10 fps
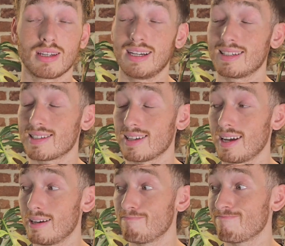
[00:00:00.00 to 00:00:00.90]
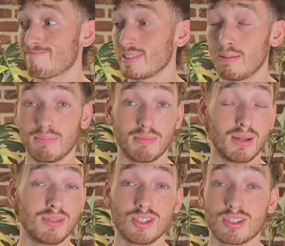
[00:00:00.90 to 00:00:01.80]
I hate to say it, but
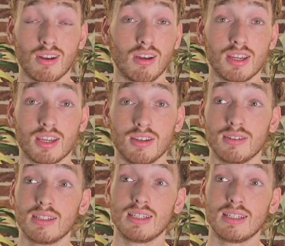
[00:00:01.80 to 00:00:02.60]
maybe they just don't like you.